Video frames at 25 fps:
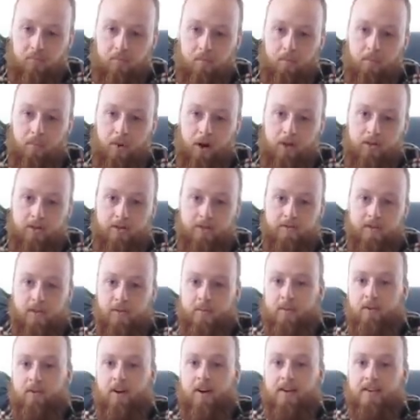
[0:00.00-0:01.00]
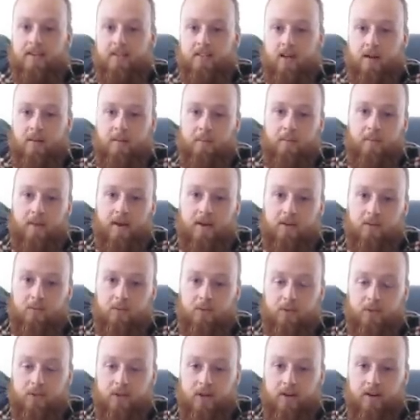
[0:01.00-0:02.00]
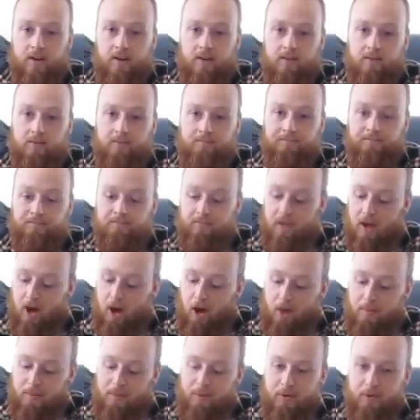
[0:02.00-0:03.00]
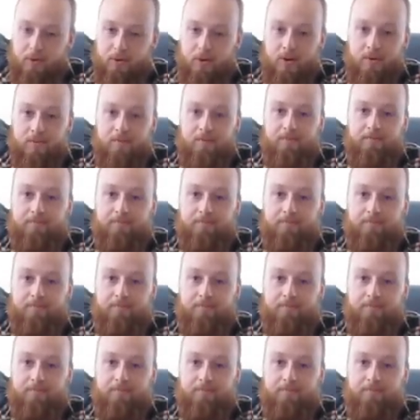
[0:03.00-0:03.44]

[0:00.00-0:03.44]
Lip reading: Both of them are under Simon Beggs Woodturning. I hope you enjoyed.